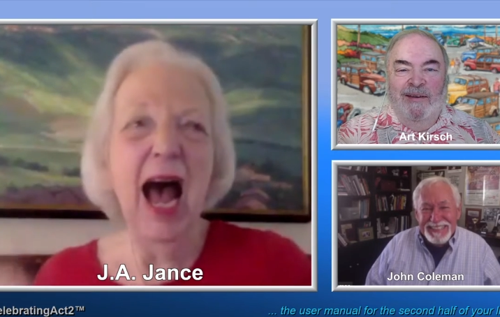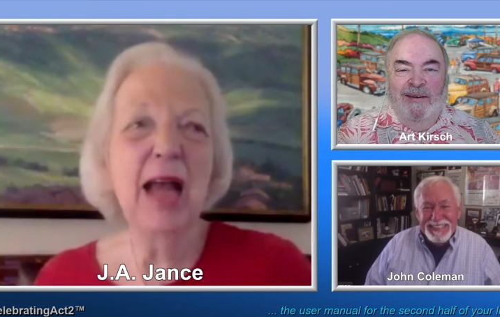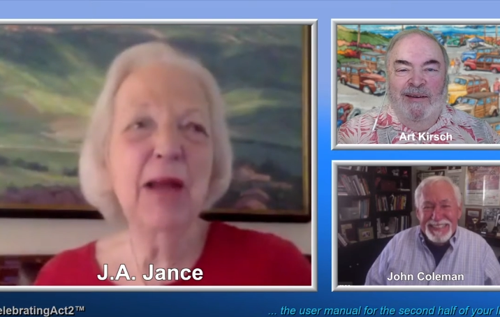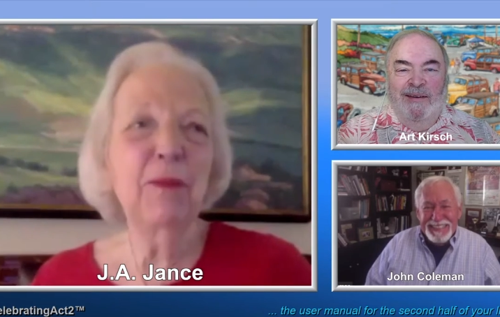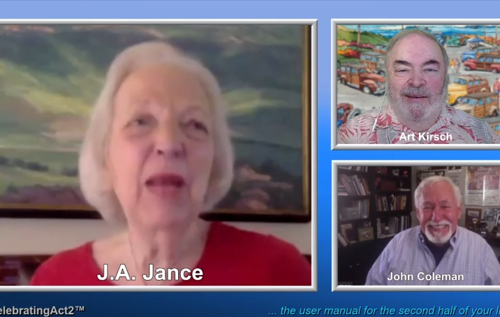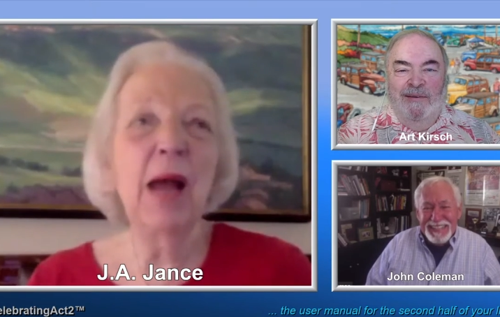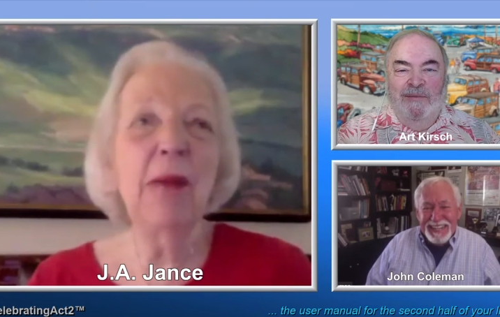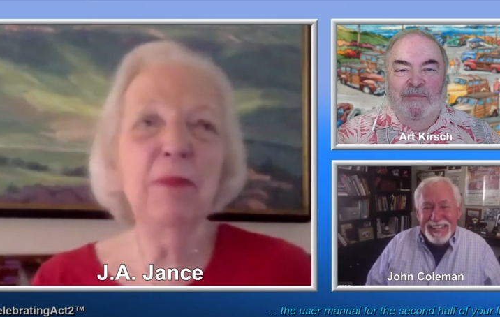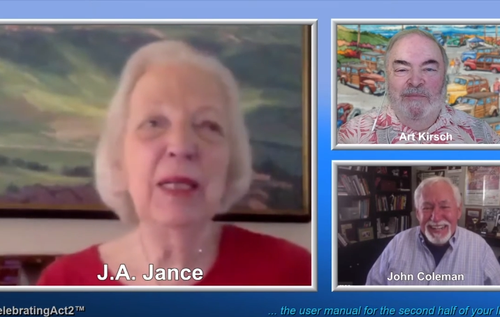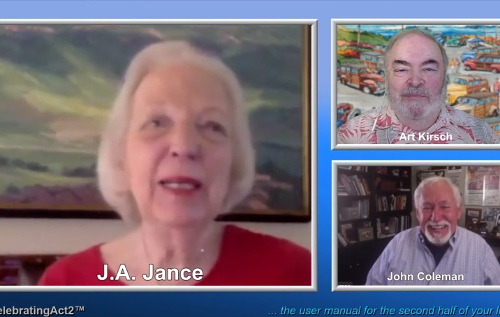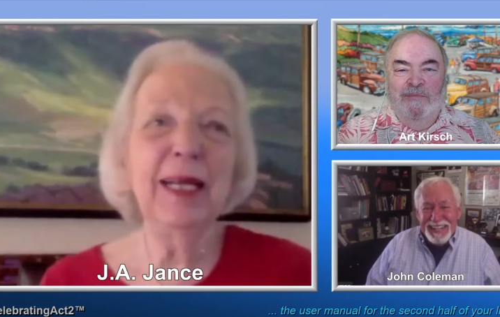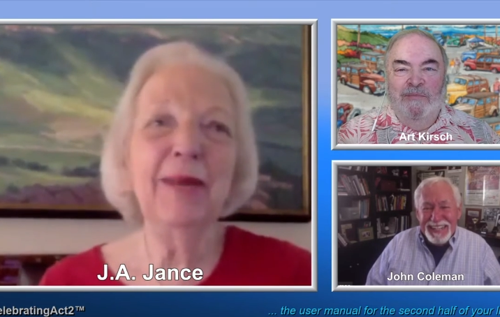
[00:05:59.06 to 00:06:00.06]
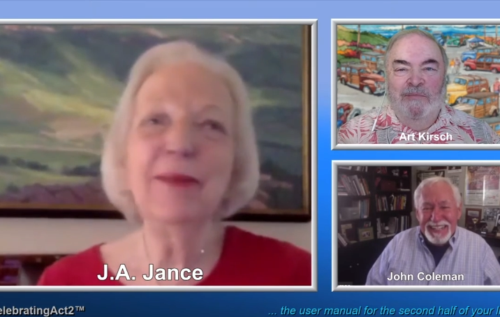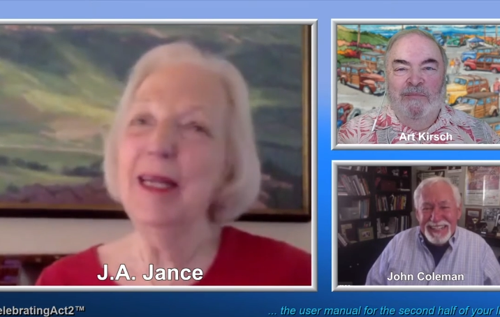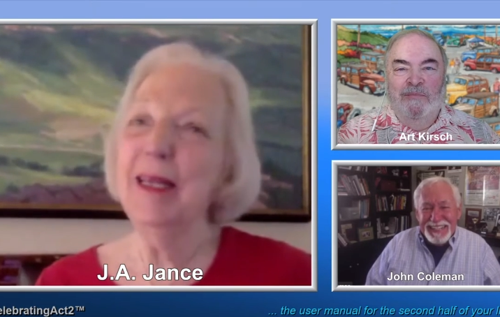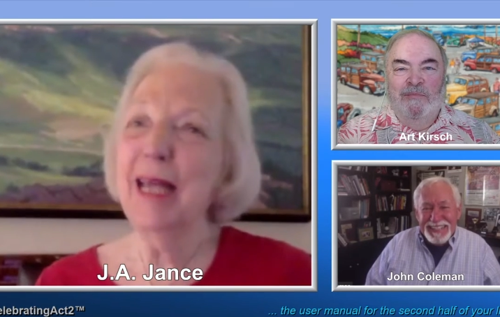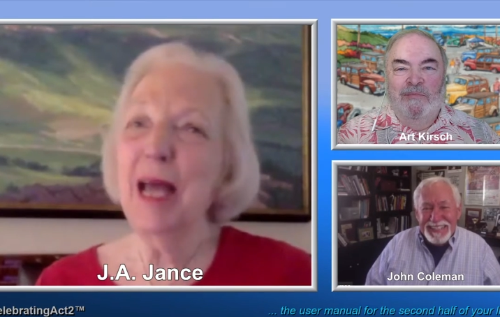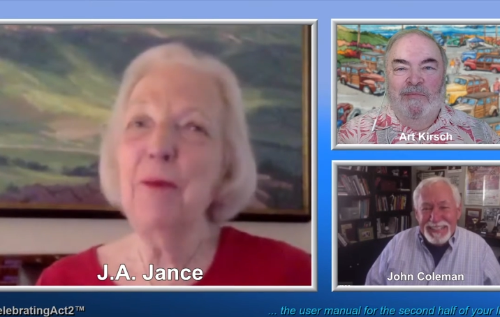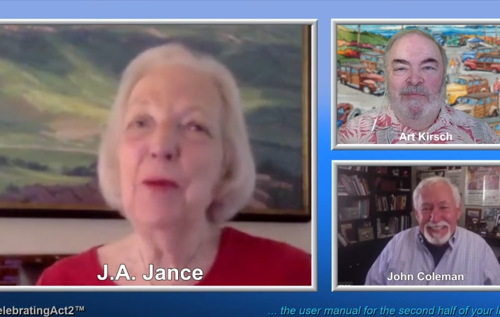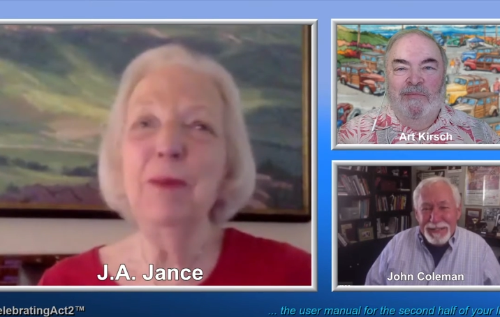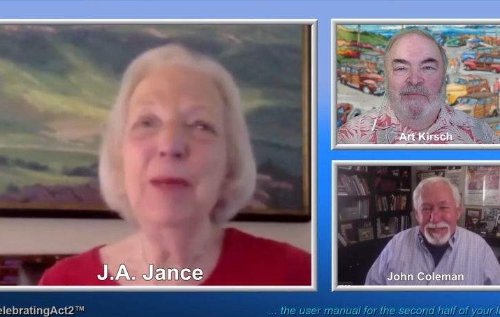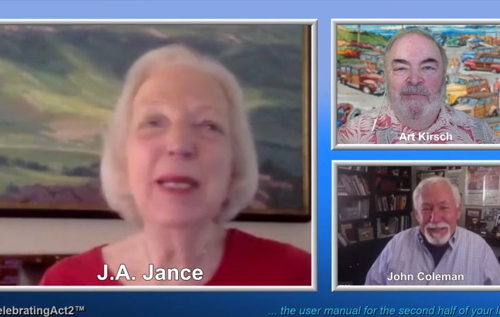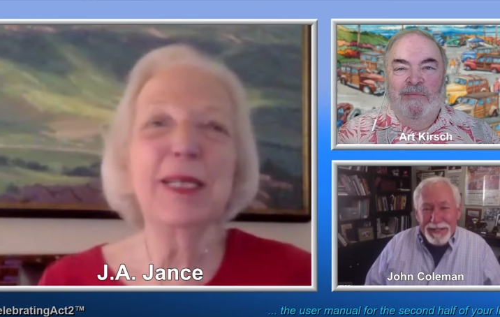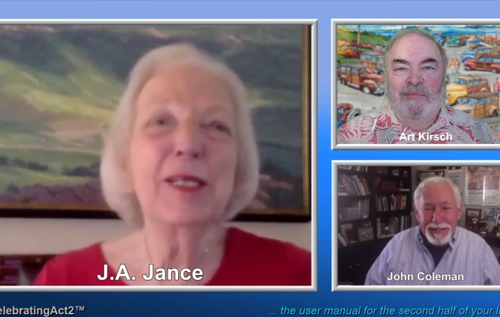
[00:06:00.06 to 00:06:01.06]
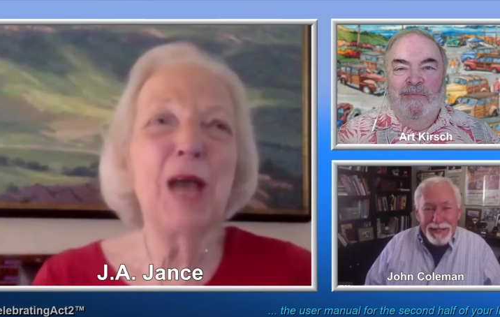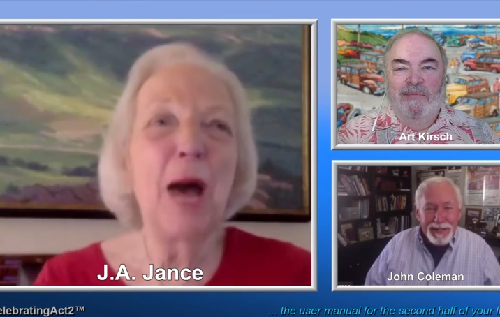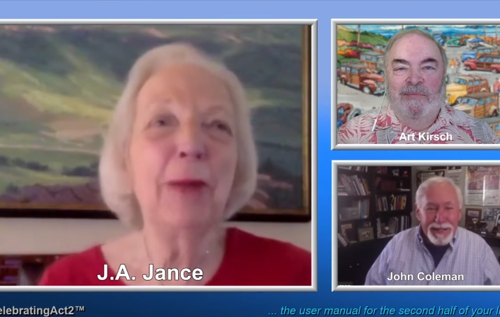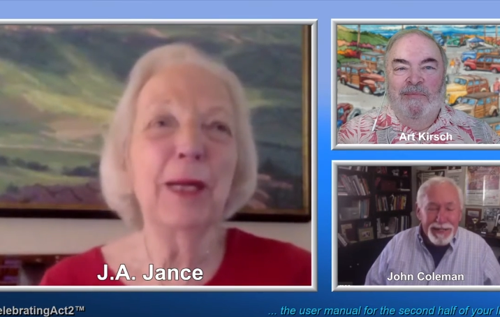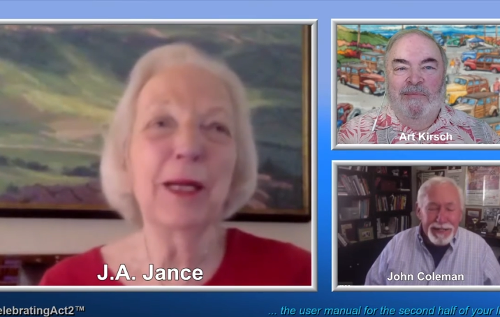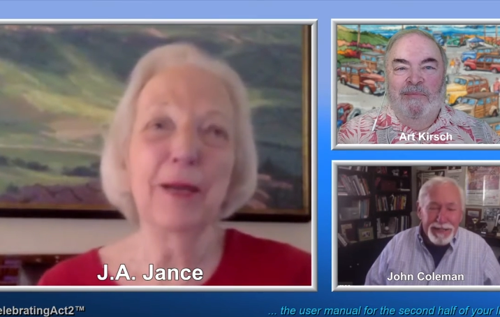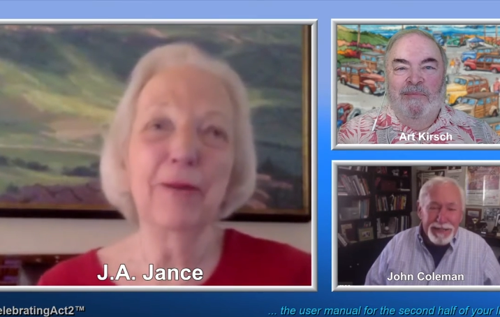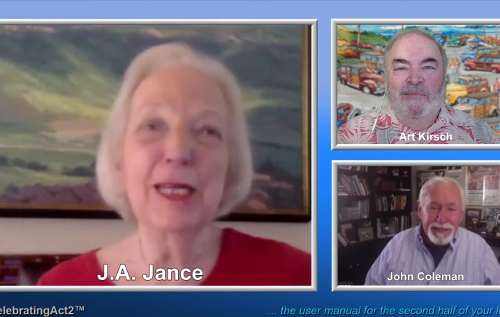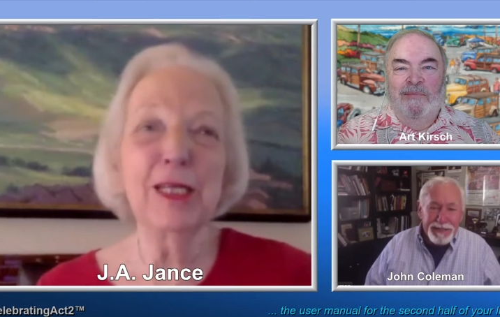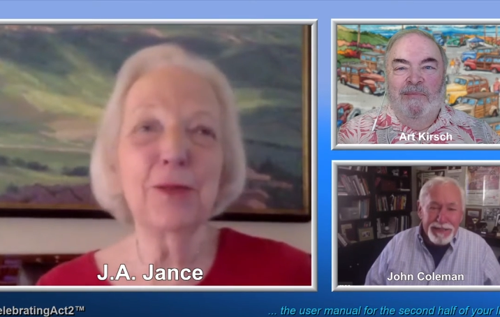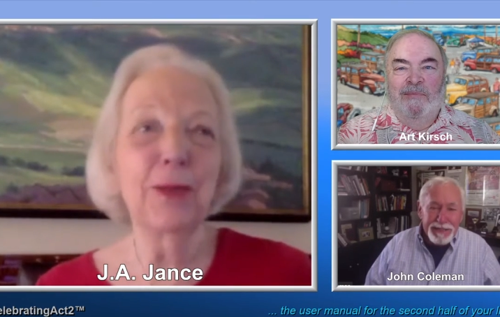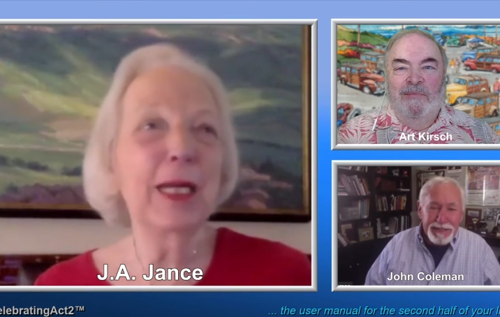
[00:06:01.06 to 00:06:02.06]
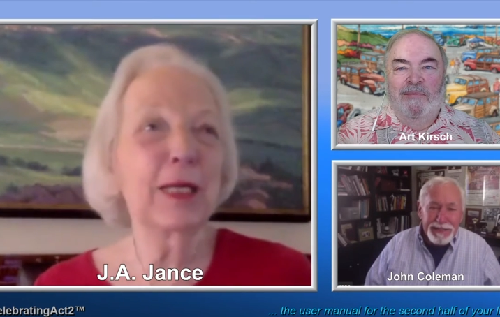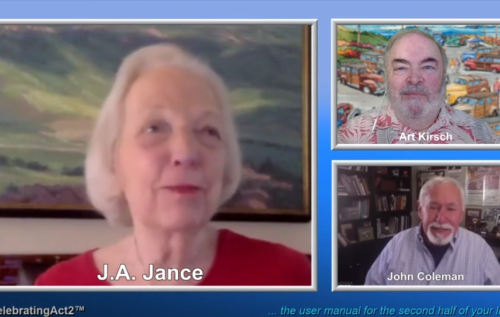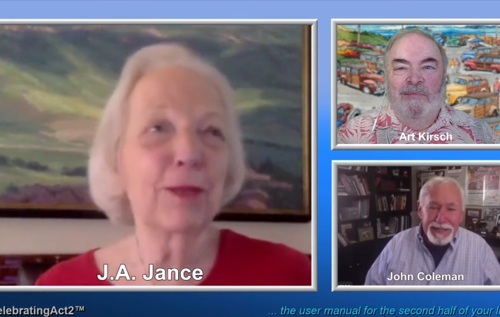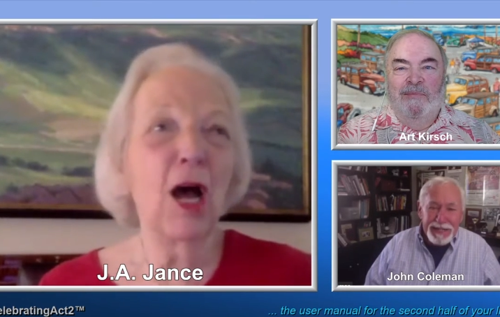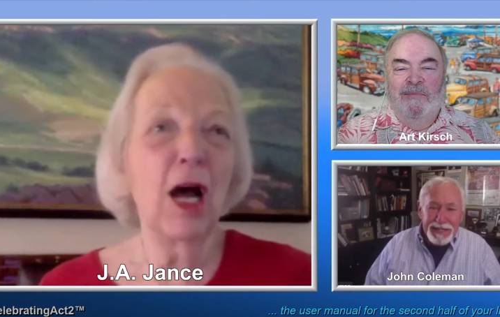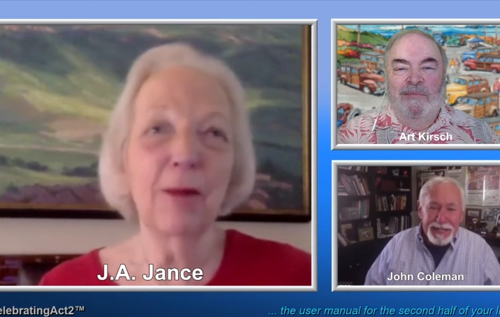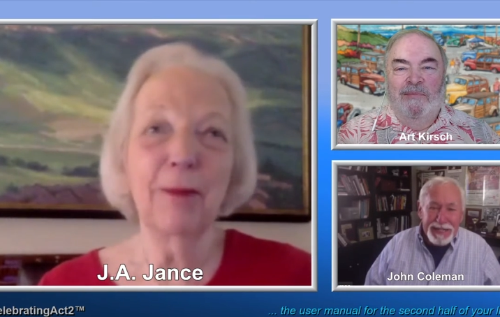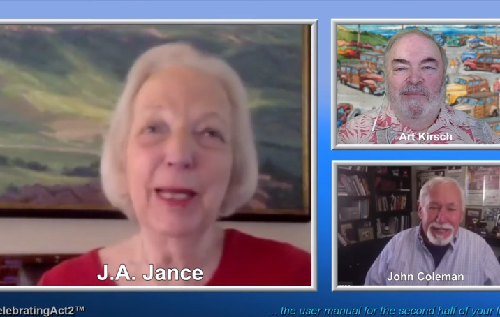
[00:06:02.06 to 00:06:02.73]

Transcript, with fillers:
Speaker 1: I, I believe that that will be the topic of this week's blog